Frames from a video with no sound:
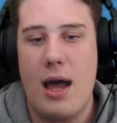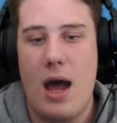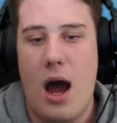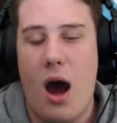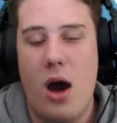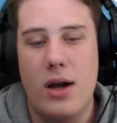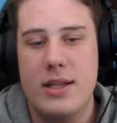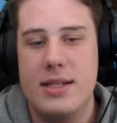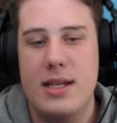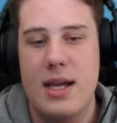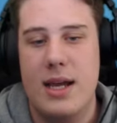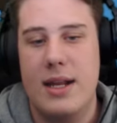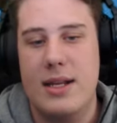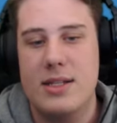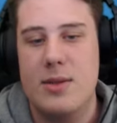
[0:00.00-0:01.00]
honestly,
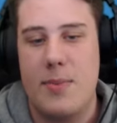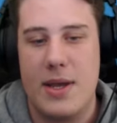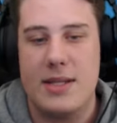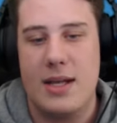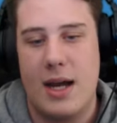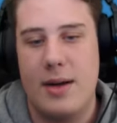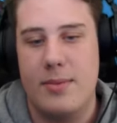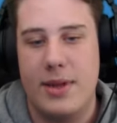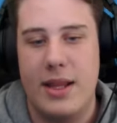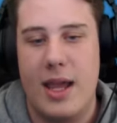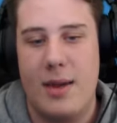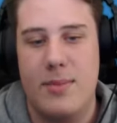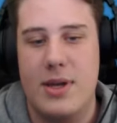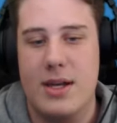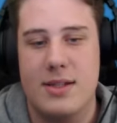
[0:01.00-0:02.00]
it is the best item in the
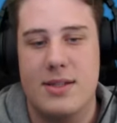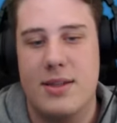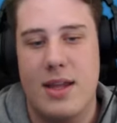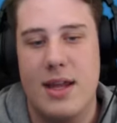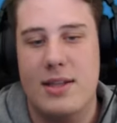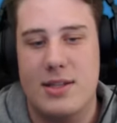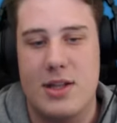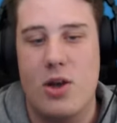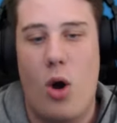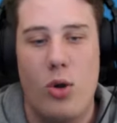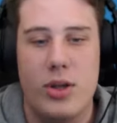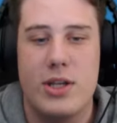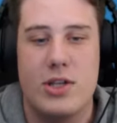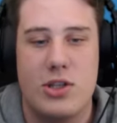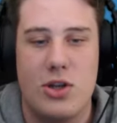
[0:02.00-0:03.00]
game because it's the
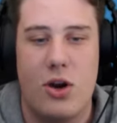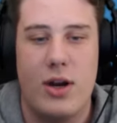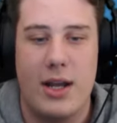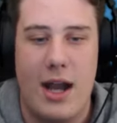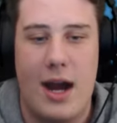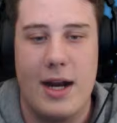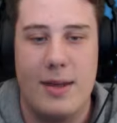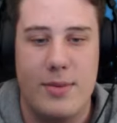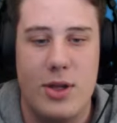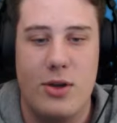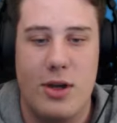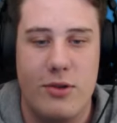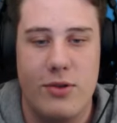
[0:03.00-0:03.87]
only starting item that you can